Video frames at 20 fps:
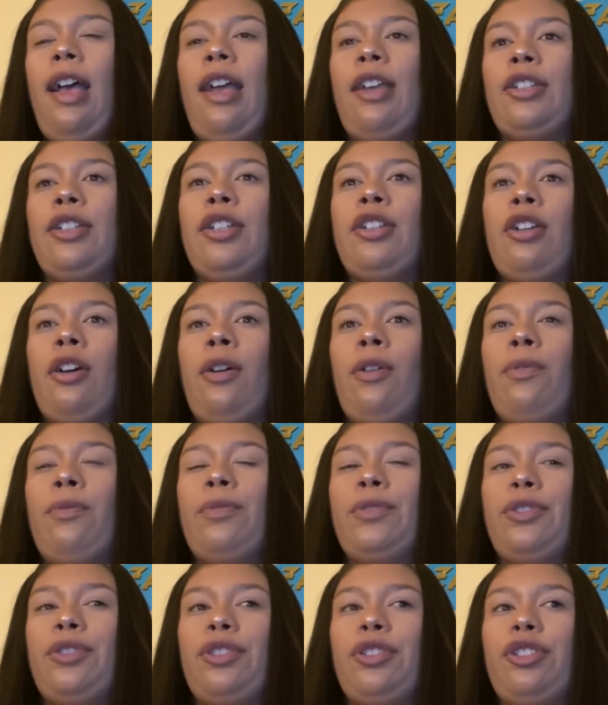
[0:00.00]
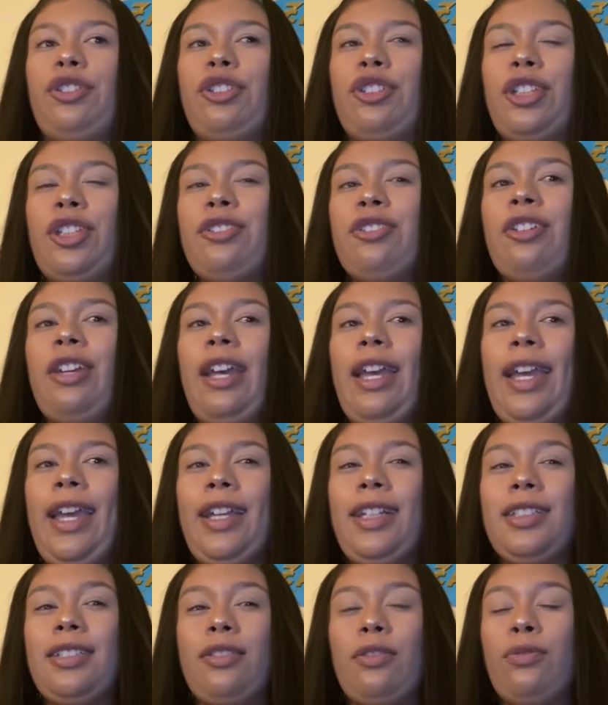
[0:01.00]
You know, she's your
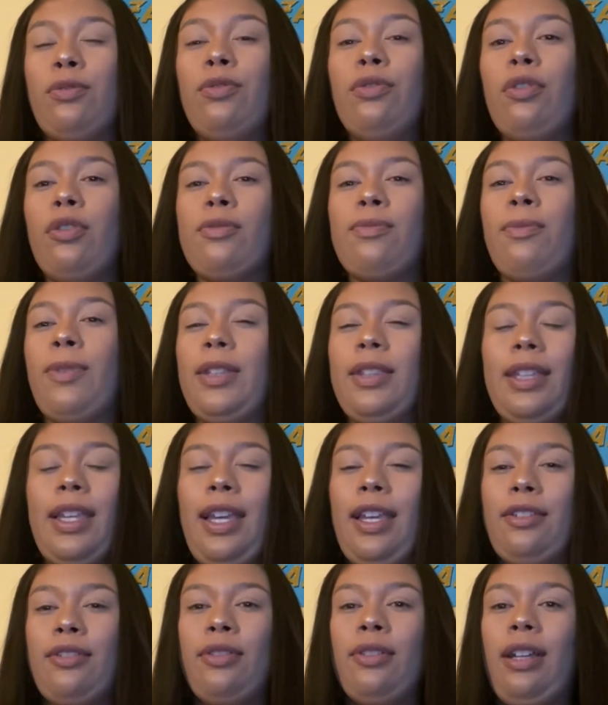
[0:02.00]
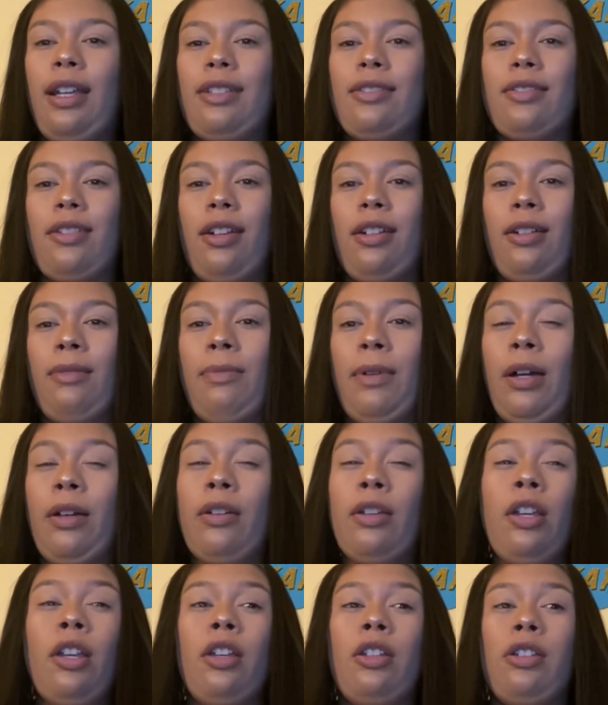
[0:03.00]
ex. Who knows what the heck you guys talk about.
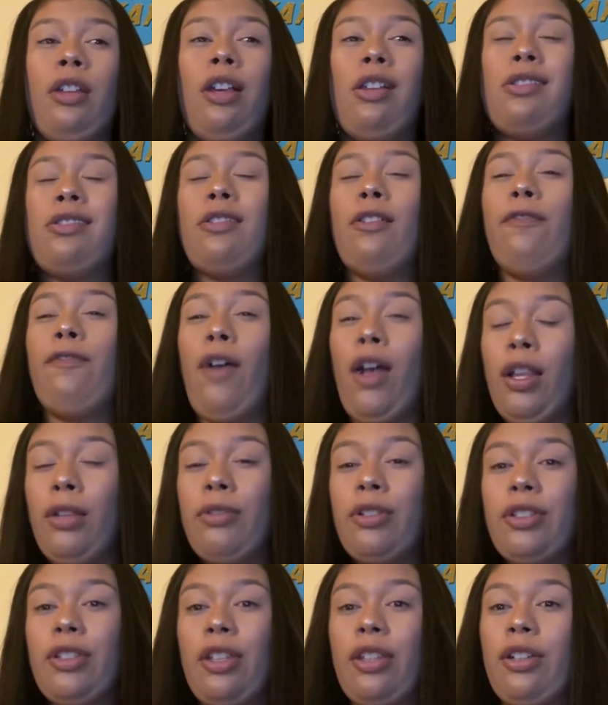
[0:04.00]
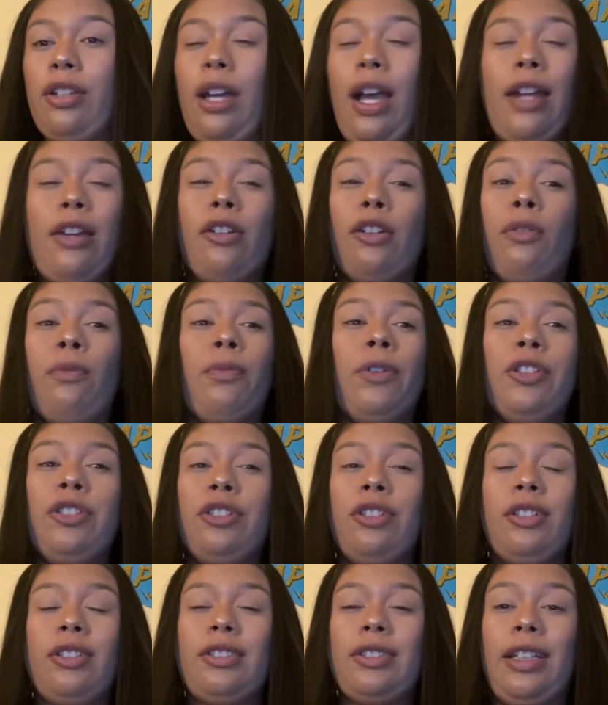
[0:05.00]
Y'all still follow each other. I don't know what
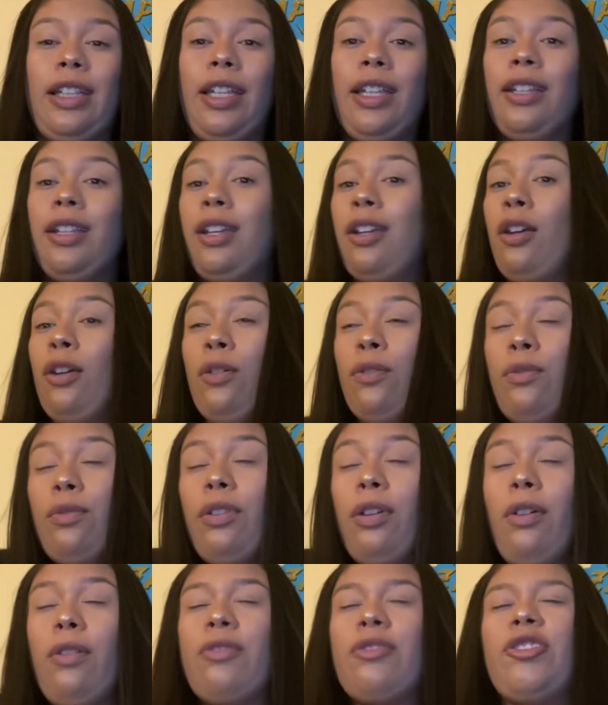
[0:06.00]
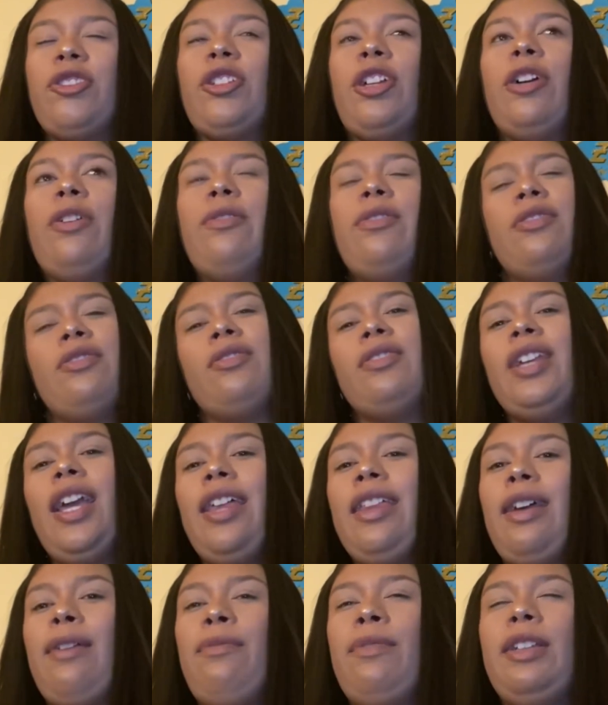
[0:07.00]
y'all say. Who knows, you know? And so, yeah,
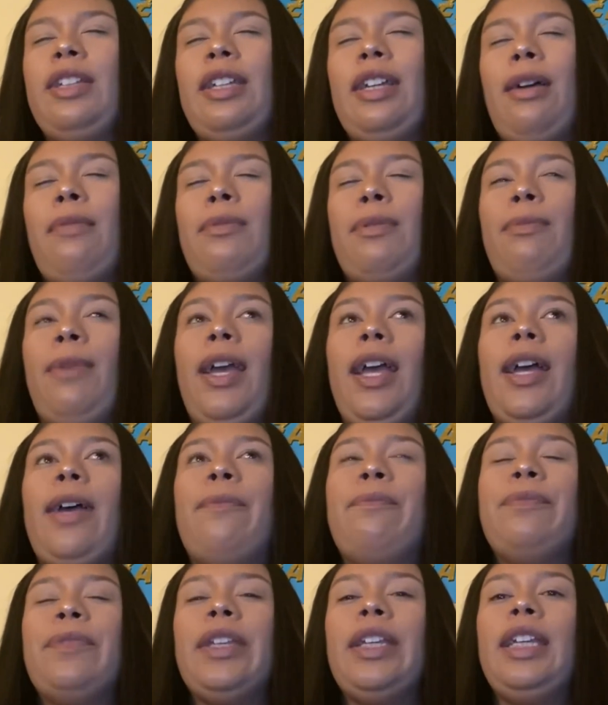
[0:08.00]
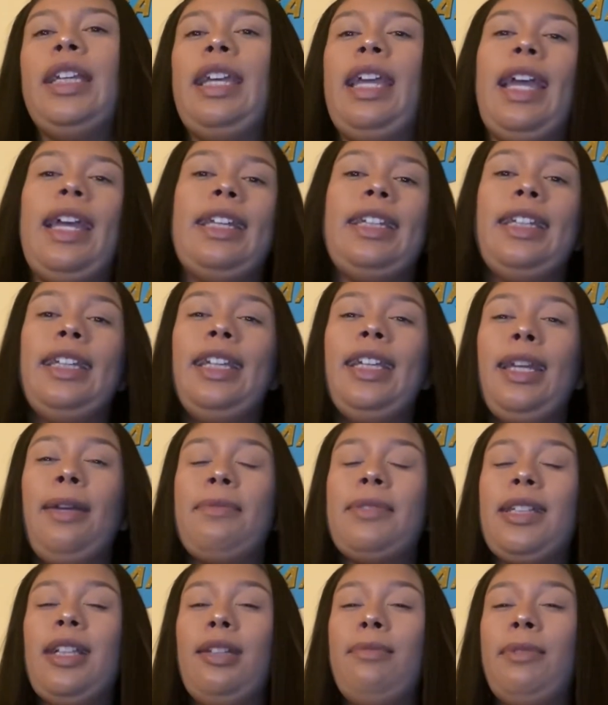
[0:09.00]
that really got me mad. And he
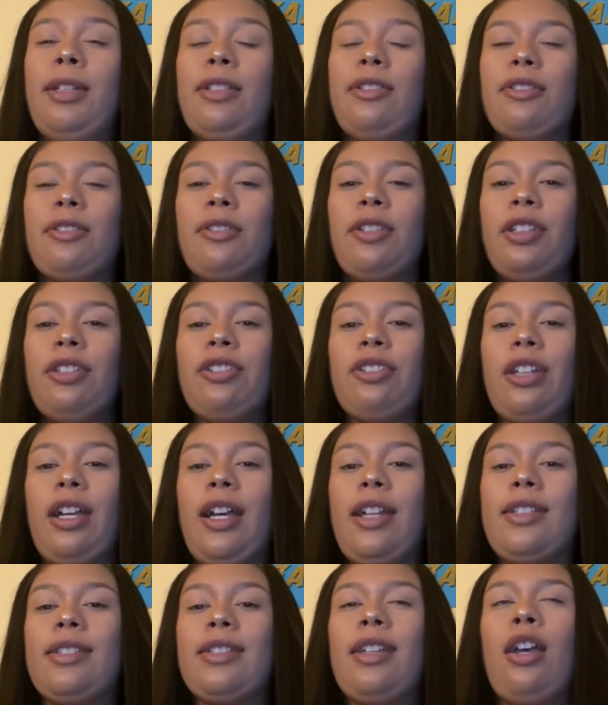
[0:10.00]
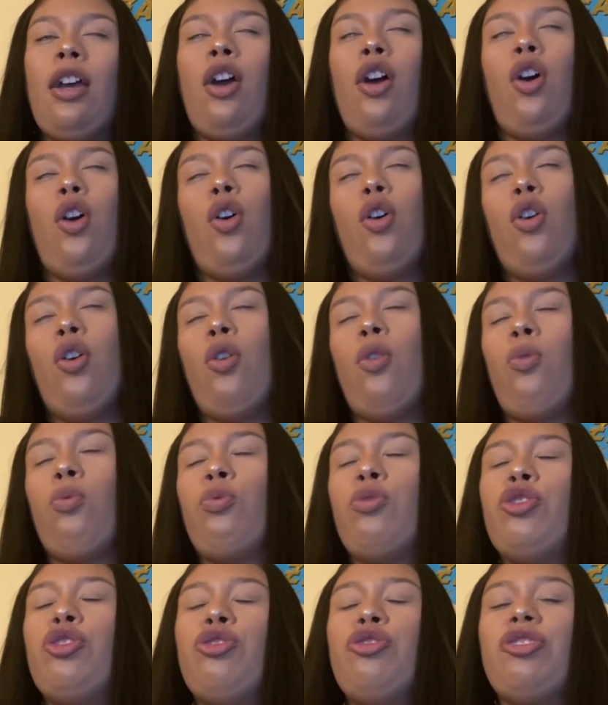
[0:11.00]
kept telling me in the screenshots, oh,
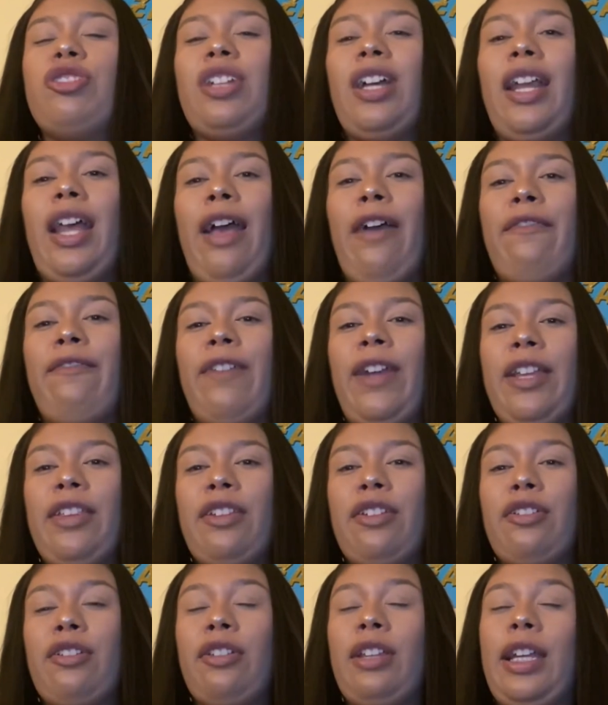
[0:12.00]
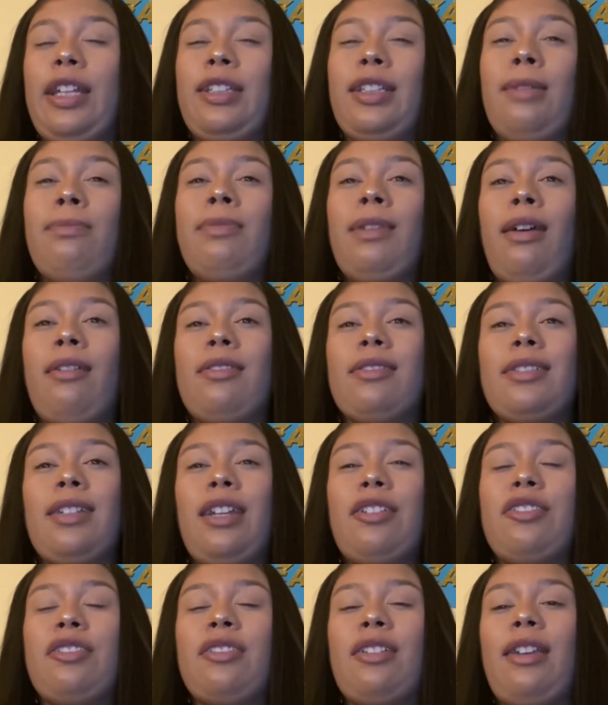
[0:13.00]
well, you just gotta have faith in her. Like, deep down
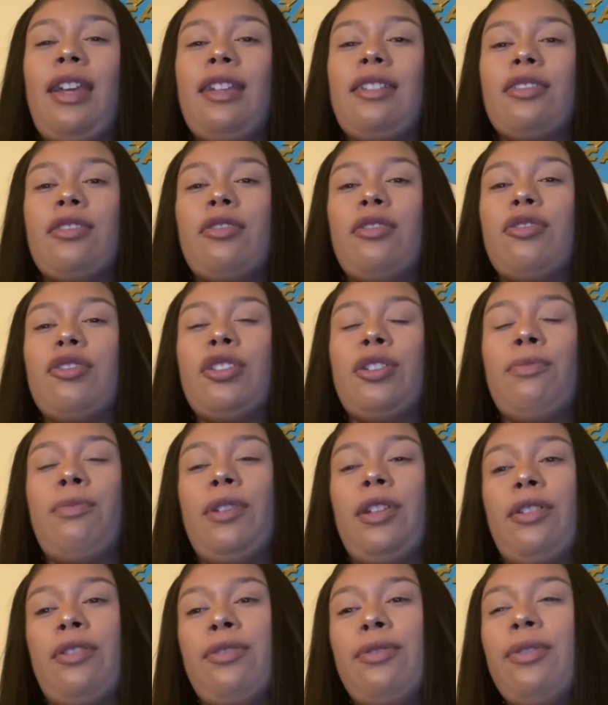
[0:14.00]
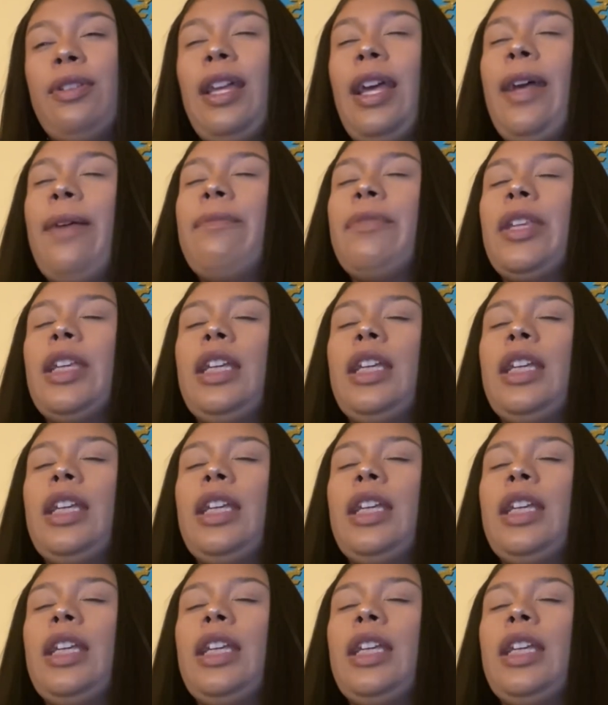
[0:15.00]
inside, she's a nice girl. She wouldn't do that.